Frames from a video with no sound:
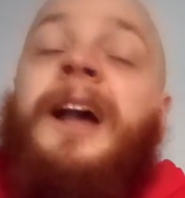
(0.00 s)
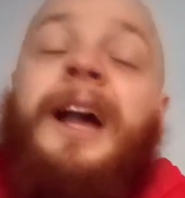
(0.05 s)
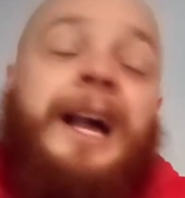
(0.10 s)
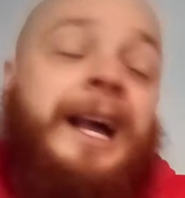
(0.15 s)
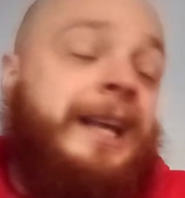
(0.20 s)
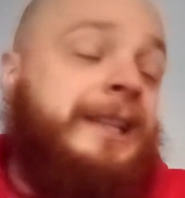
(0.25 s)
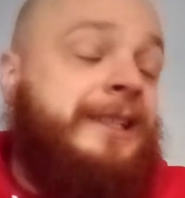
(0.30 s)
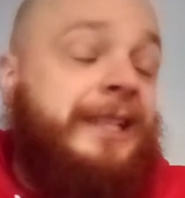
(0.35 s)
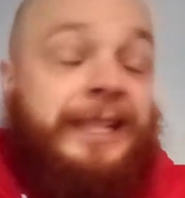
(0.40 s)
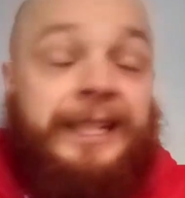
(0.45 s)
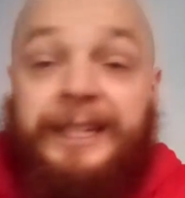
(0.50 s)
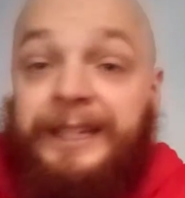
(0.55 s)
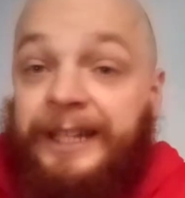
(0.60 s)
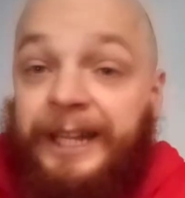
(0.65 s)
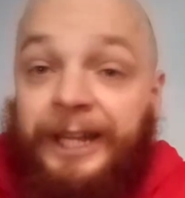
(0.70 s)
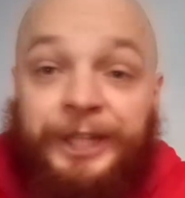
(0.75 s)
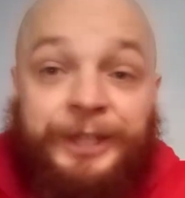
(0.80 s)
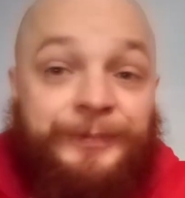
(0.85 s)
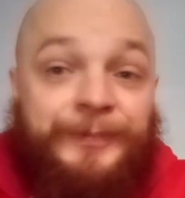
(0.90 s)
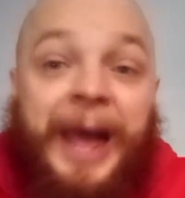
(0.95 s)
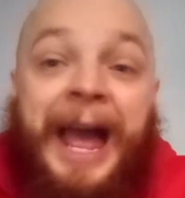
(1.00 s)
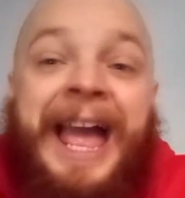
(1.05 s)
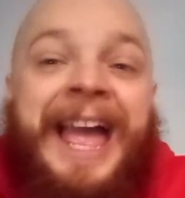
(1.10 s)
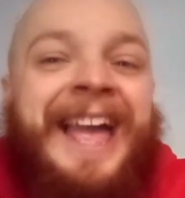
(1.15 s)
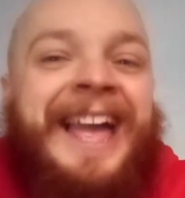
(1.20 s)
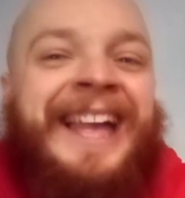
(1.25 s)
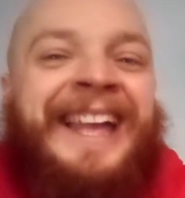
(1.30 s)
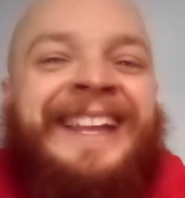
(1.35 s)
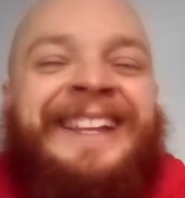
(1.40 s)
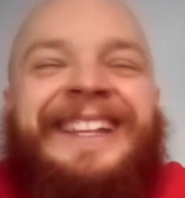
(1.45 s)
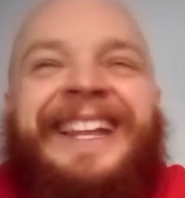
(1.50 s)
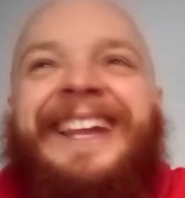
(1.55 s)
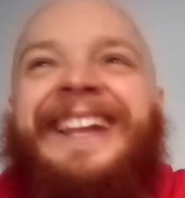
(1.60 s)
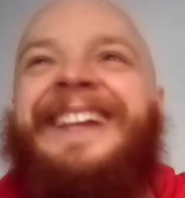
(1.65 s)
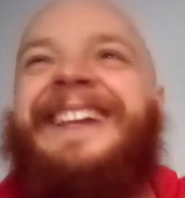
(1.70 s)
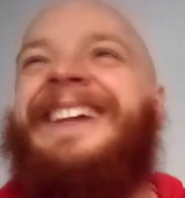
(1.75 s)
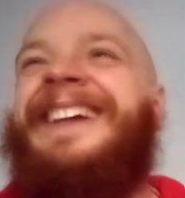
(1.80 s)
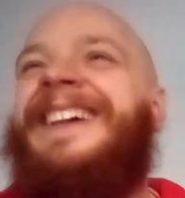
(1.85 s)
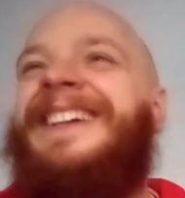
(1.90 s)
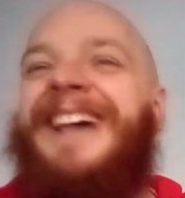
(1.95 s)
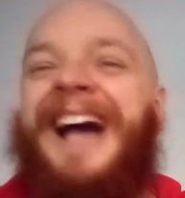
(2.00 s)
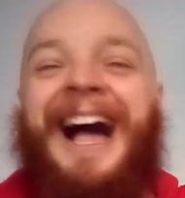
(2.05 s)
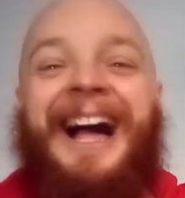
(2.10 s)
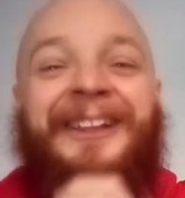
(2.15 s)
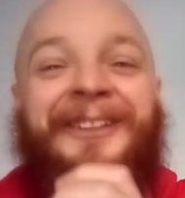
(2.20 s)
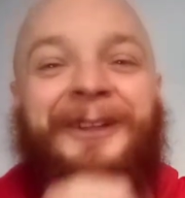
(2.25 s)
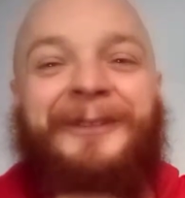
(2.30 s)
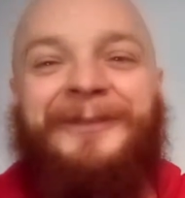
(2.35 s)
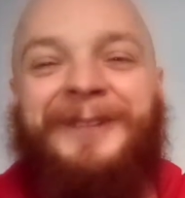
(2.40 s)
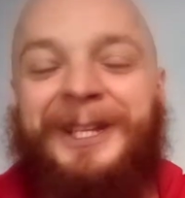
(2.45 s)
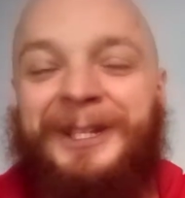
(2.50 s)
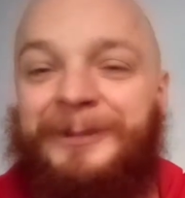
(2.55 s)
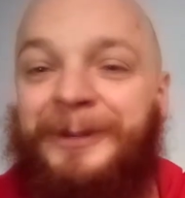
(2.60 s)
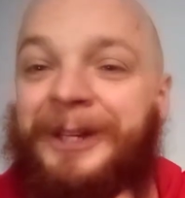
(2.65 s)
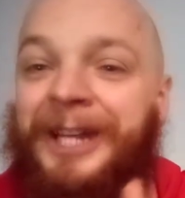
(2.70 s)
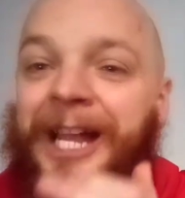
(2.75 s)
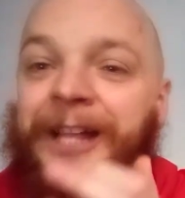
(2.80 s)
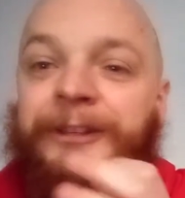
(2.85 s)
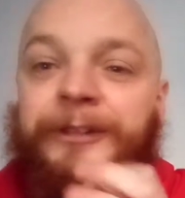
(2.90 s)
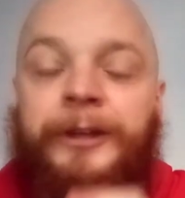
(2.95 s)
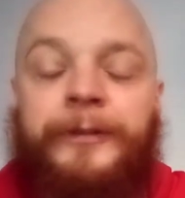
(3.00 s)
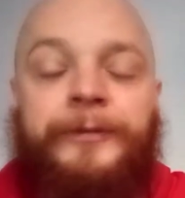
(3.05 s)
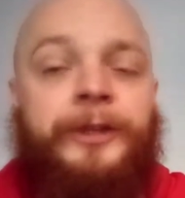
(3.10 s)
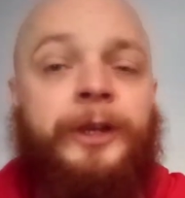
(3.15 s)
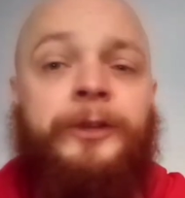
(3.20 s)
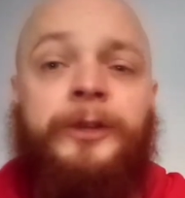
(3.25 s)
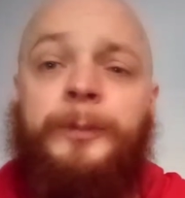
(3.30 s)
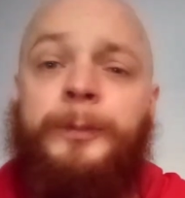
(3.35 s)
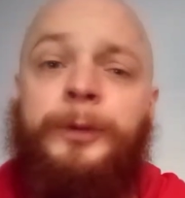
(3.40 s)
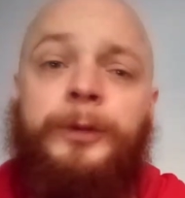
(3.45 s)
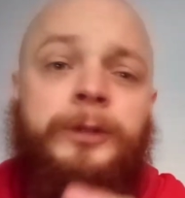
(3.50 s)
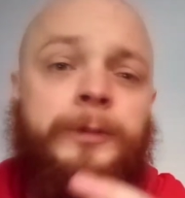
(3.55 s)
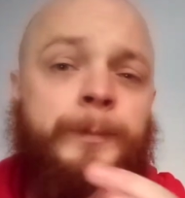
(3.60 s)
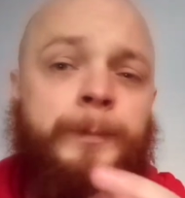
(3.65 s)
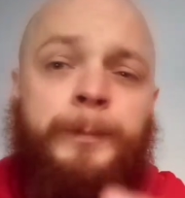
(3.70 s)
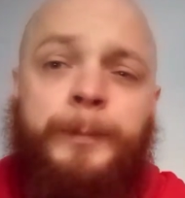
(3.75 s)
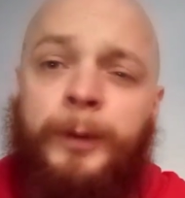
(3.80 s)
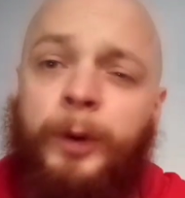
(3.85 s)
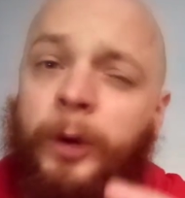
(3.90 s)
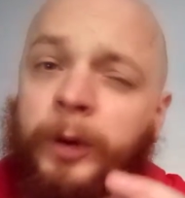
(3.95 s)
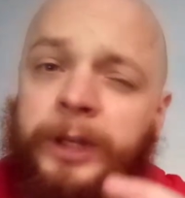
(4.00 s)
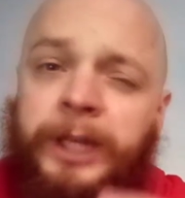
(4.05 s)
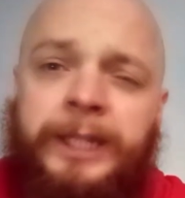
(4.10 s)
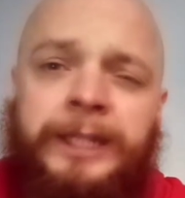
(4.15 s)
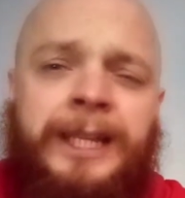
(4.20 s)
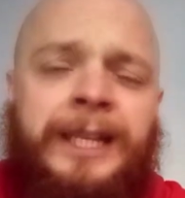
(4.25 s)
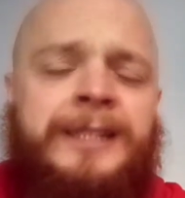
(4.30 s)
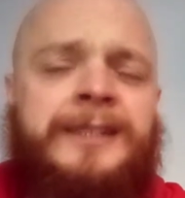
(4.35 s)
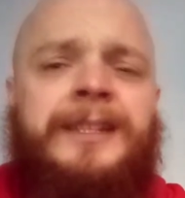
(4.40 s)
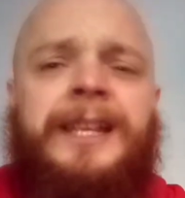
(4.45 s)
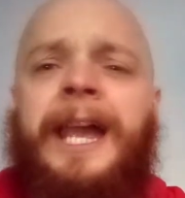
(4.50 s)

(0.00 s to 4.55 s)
I said it, guys. I loved this one. I loved how they booked Brock in this.